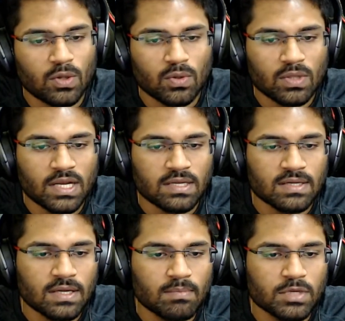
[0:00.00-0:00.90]
You know
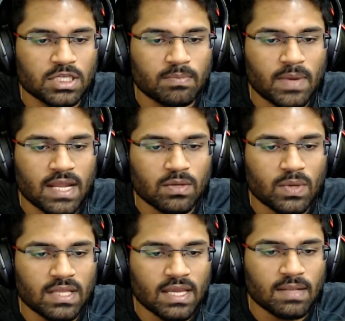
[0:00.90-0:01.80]
that bishop and
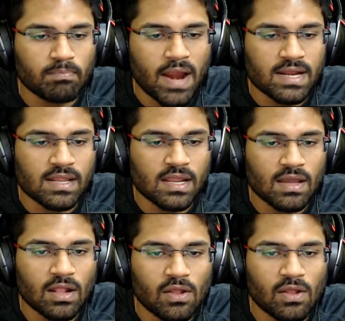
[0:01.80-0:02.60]
queen can battery